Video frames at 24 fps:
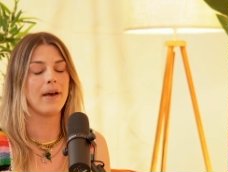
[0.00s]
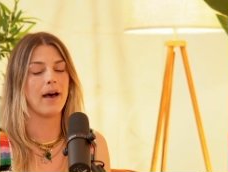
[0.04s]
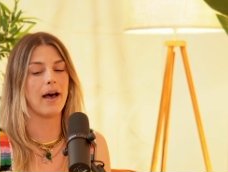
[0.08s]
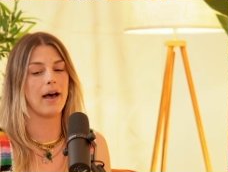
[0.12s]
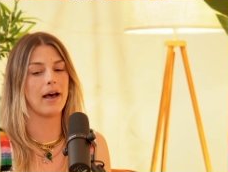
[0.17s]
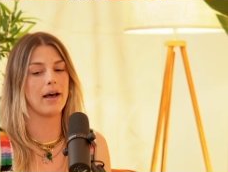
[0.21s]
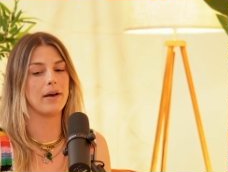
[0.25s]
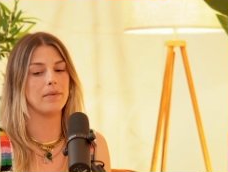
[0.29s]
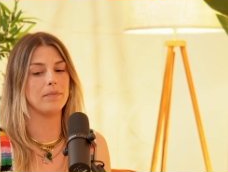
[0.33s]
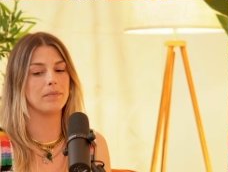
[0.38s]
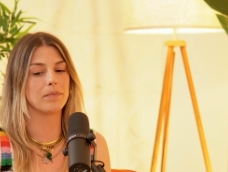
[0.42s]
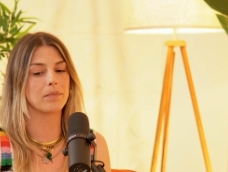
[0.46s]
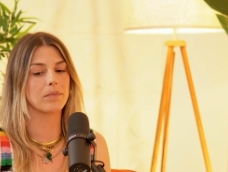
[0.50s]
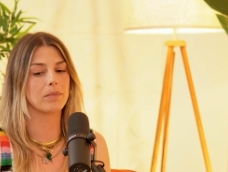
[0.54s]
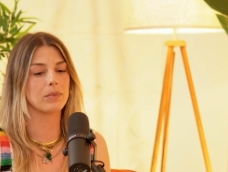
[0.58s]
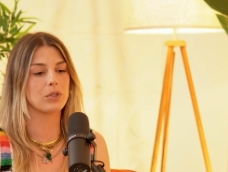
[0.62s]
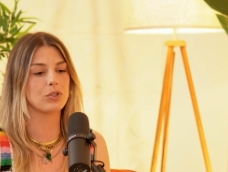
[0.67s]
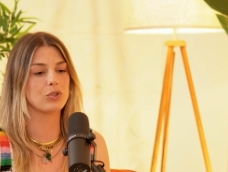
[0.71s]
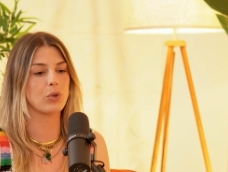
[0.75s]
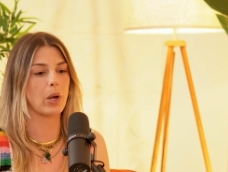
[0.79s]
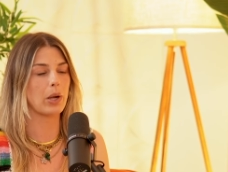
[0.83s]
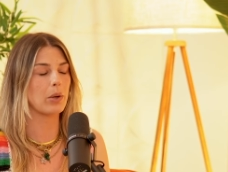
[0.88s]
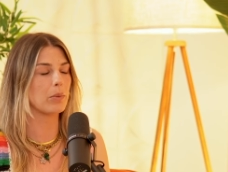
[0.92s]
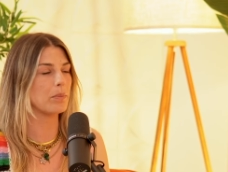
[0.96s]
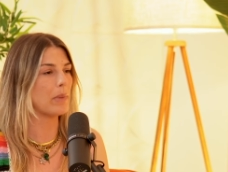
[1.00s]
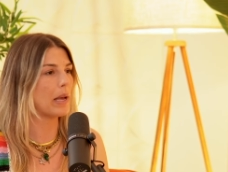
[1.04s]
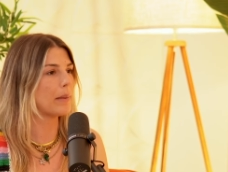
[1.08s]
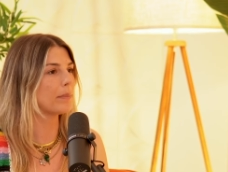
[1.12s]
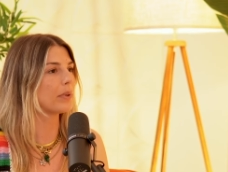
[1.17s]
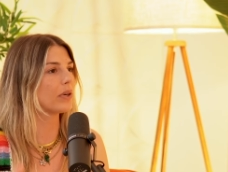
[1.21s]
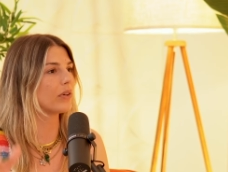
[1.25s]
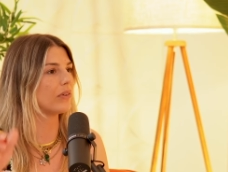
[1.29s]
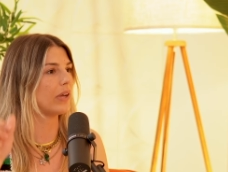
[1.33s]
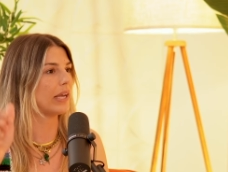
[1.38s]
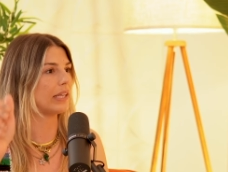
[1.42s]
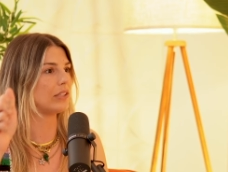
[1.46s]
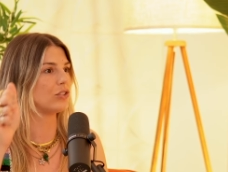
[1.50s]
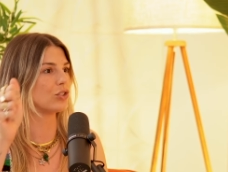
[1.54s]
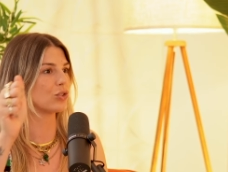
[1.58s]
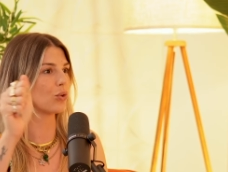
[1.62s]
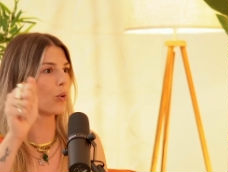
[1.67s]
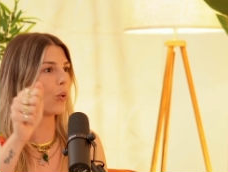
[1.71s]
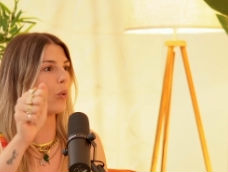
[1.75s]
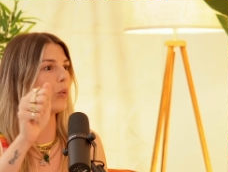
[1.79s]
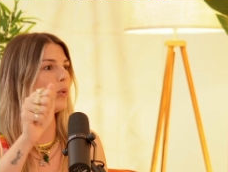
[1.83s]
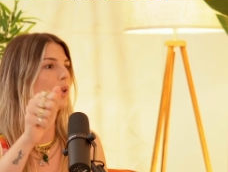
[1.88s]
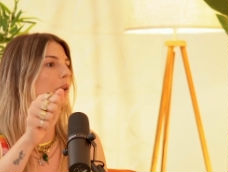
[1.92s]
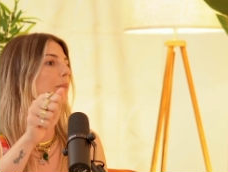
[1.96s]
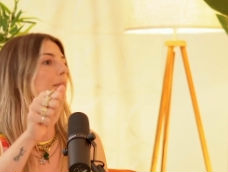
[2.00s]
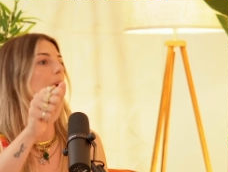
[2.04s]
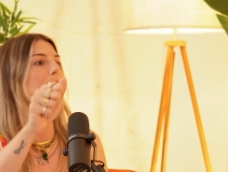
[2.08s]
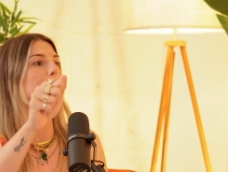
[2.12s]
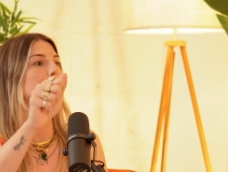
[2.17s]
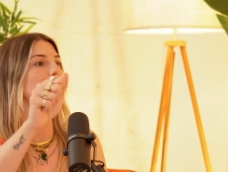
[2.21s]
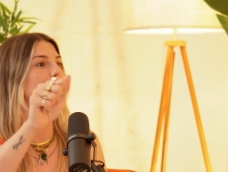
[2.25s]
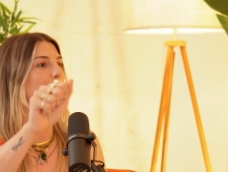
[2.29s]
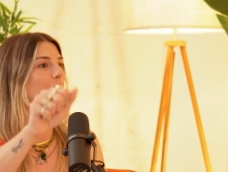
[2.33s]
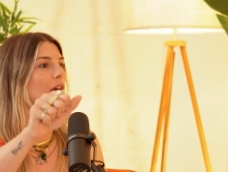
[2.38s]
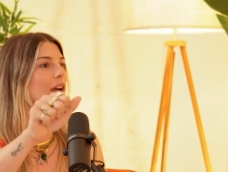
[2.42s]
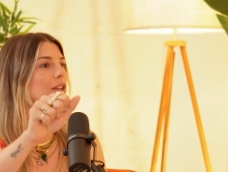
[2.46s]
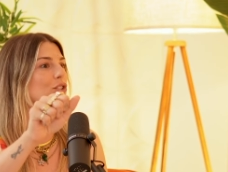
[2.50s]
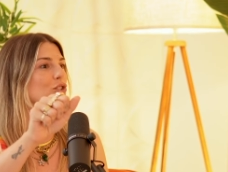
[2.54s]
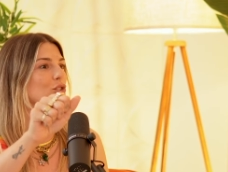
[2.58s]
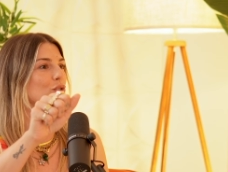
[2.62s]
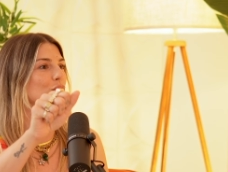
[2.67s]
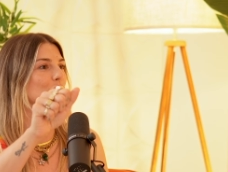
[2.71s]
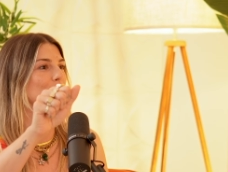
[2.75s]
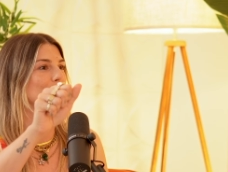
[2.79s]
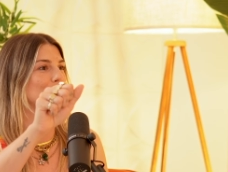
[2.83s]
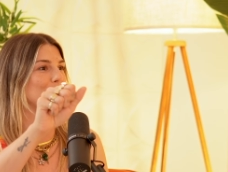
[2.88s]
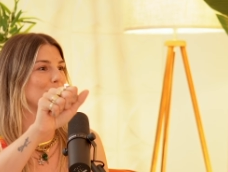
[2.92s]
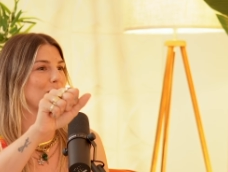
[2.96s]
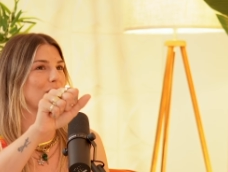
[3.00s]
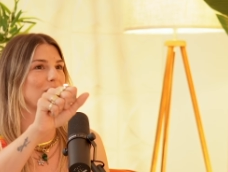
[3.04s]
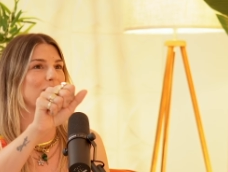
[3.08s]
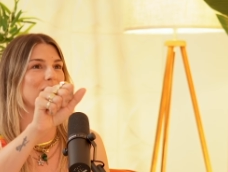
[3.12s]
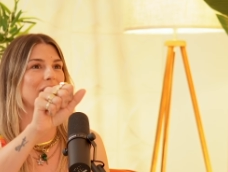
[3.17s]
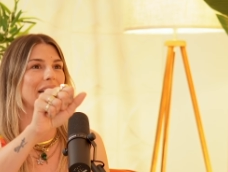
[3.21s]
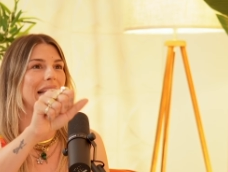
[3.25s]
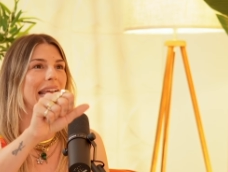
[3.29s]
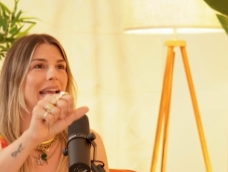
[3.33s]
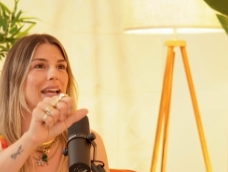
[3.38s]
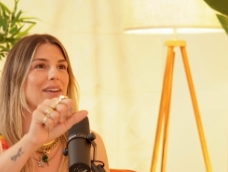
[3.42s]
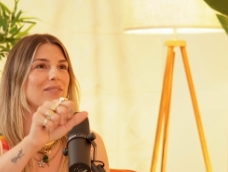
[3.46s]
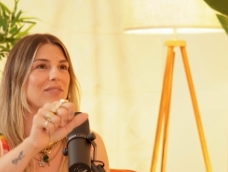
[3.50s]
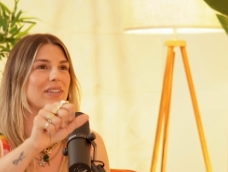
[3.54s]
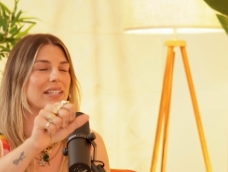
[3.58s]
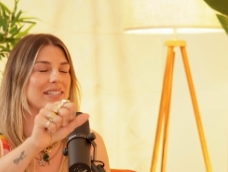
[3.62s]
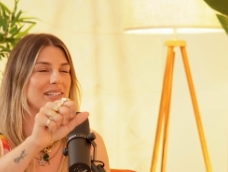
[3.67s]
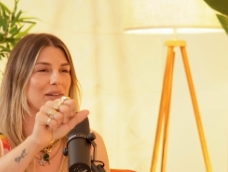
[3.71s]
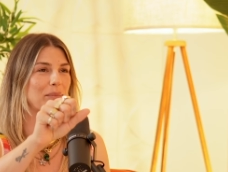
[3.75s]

Um, so I remember like just holding my brush in front of the canvas.